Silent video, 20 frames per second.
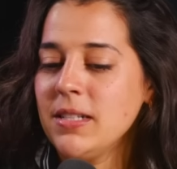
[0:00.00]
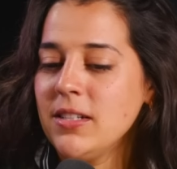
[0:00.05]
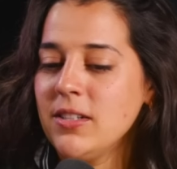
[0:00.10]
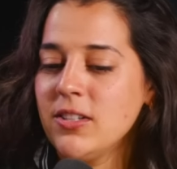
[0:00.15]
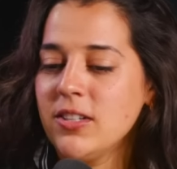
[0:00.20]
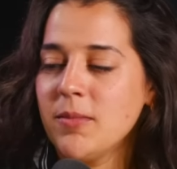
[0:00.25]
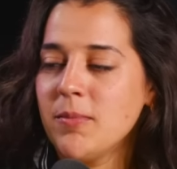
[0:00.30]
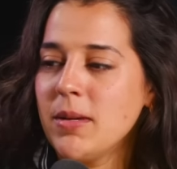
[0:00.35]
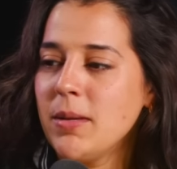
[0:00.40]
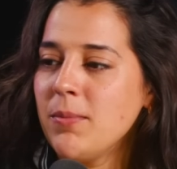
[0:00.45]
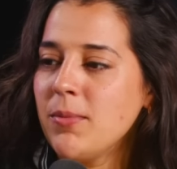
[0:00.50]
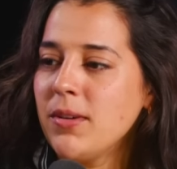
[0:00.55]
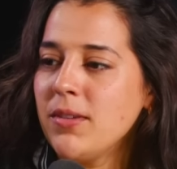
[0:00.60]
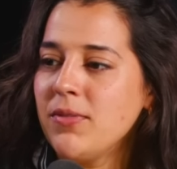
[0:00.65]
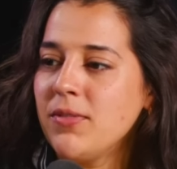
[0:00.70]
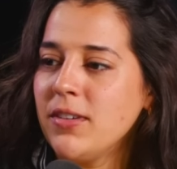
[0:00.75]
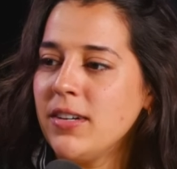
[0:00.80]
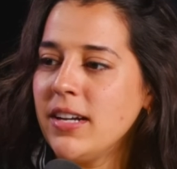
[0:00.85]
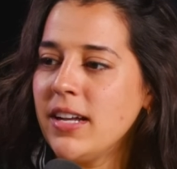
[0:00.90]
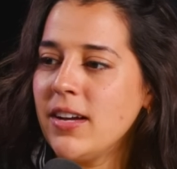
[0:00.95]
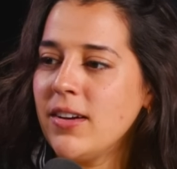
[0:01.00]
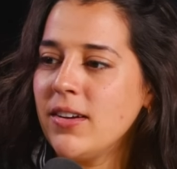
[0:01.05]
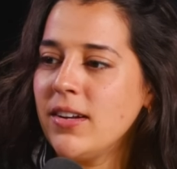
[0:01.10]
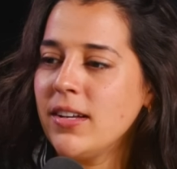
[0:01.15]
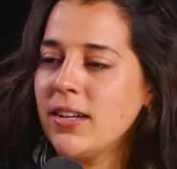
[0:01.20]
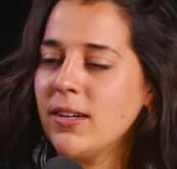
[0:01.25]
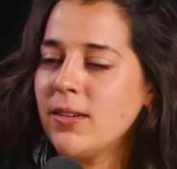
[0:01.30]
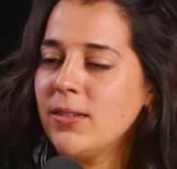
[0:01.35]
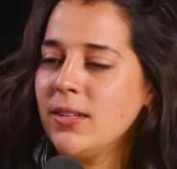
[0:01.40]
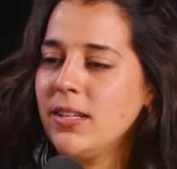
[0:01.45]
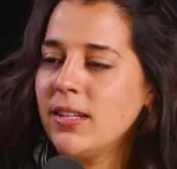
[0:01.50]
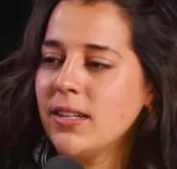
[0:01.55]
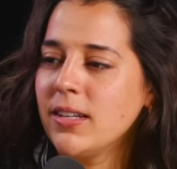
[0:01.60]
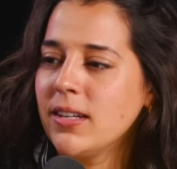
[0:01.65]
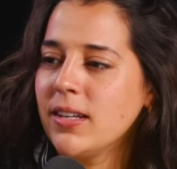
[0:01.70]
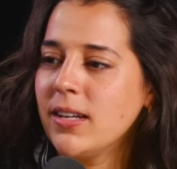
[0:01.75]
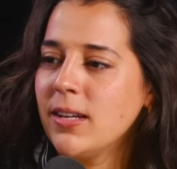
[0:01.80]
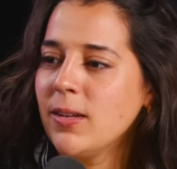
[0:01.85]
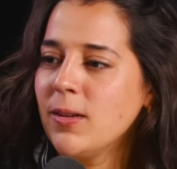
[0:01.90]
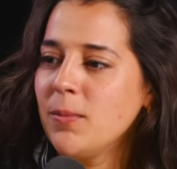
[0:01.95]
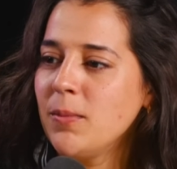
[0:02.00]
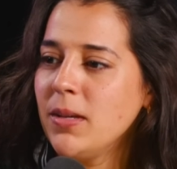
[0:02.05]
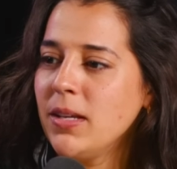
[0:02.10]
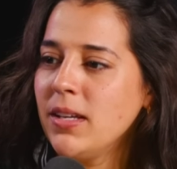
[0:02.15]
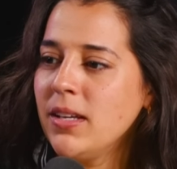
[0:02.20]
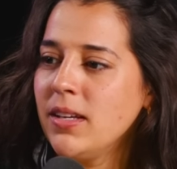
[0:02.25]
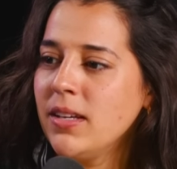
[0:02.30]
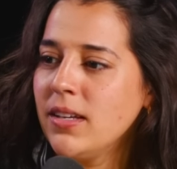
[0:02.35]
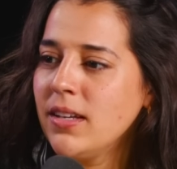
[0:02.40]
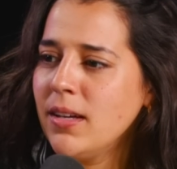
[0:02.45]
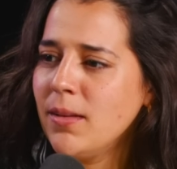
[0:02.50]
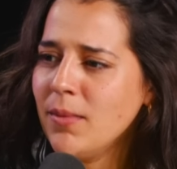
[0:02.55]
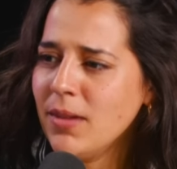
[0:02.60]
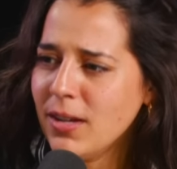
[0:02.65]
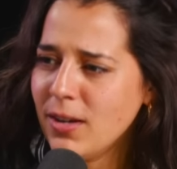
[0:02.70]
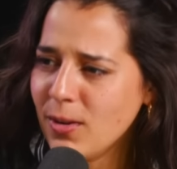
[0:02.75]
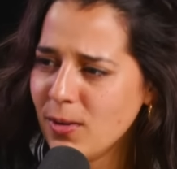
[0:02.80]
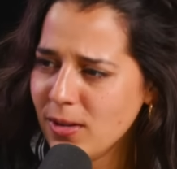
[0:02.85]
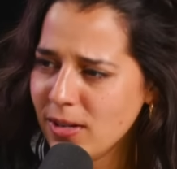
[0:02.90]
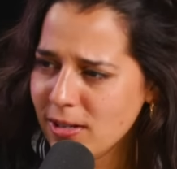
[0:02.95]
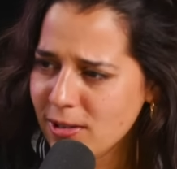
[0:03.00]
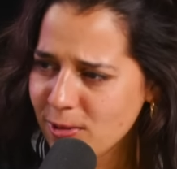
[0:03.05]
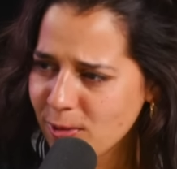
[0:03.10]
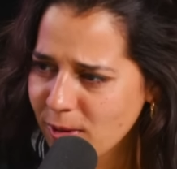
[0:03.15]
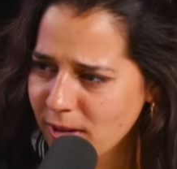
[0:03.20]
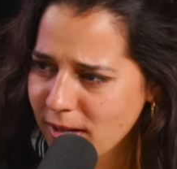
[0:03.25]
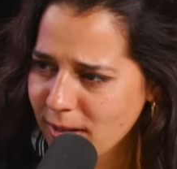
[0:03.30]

I look at my boyfriend now and I go, he could kill me. I'm not going into a